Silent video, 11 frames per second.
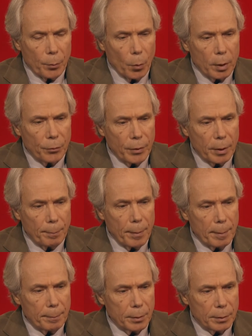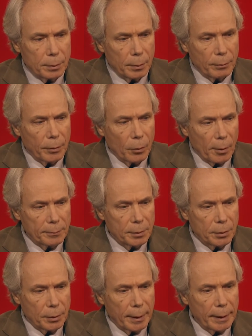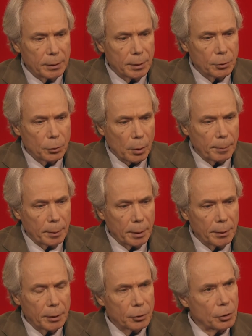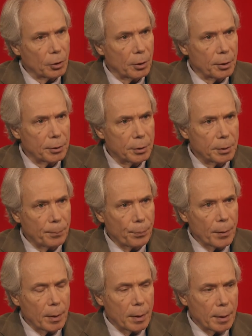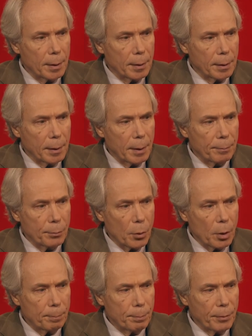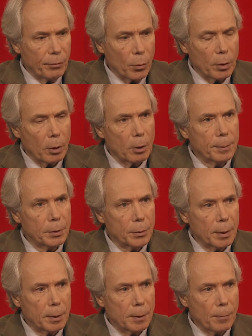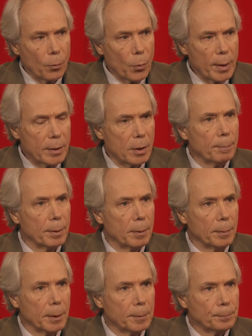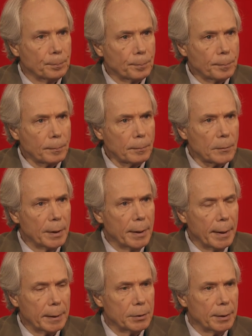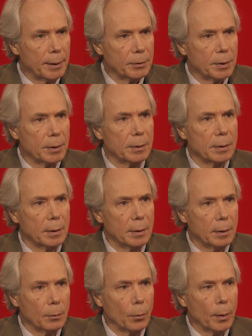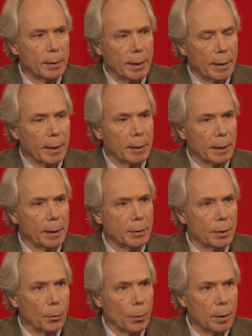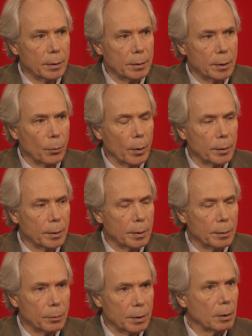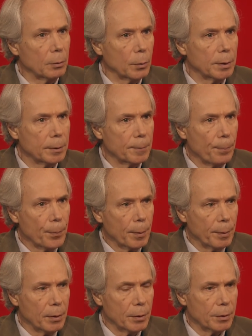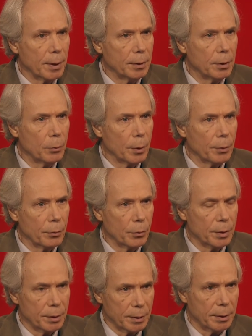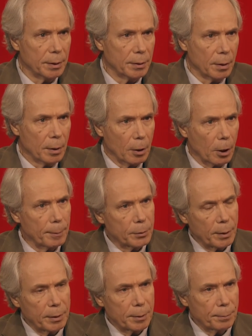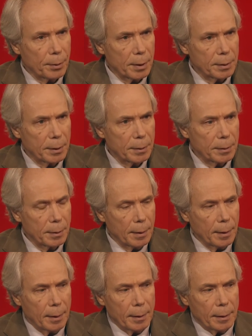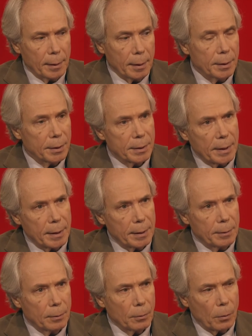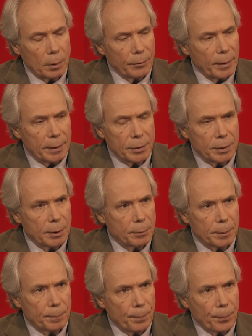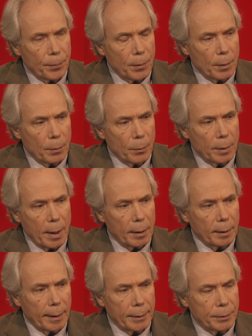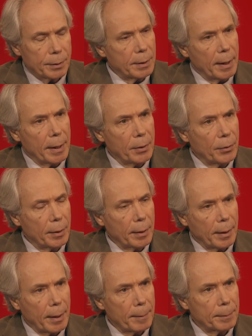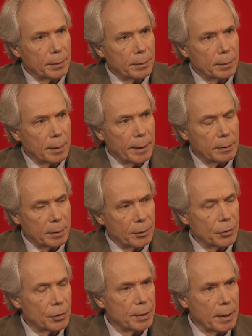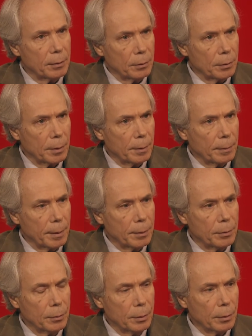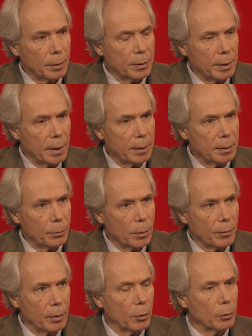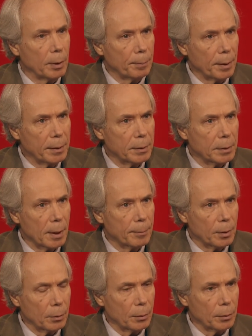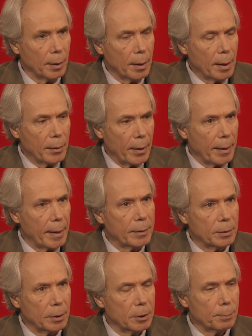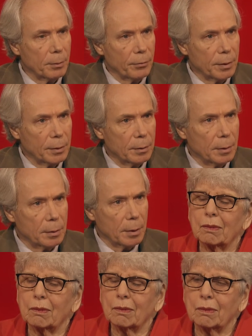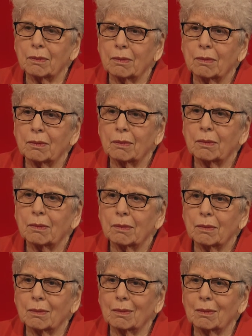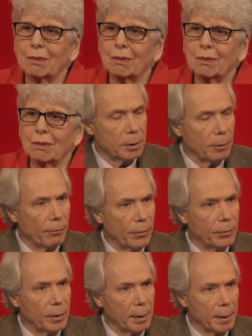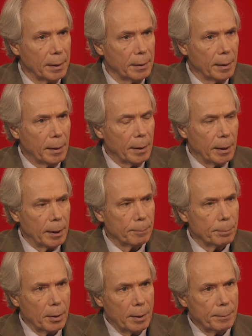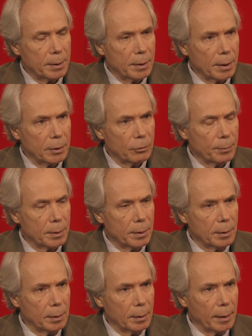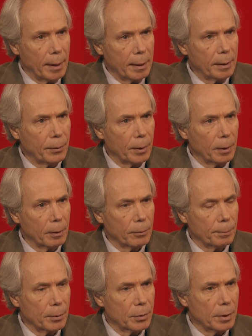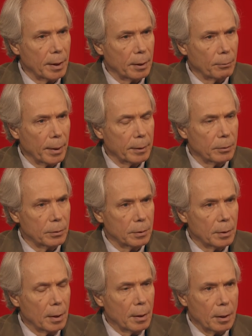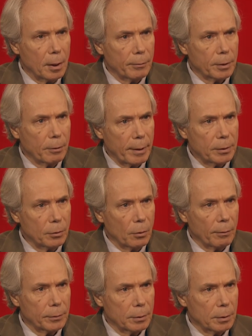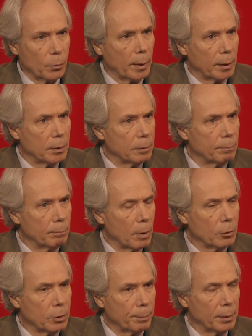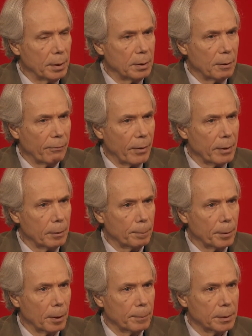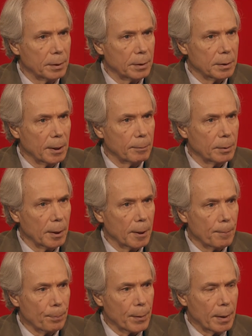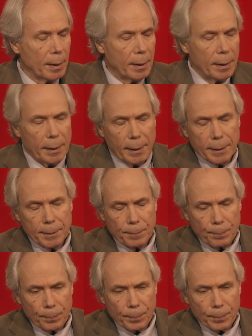one of their members, one of an officer, gets in trouble and they're charged and brought before an arbitrator, we as the public get a chance to see what that allegation was and what the result was, because they do it through the city's arbitration process. In the state, all of that is secret. We're not allowed to see anything that happens, and that's under state law. And New York State is one of the only places, I'm told, that has such a provision. It's under the state civil rights law, section 50A, and it prohibits us from seeing anything of the personnel records of a correction officer, as well as most police and fire departments at the same time. And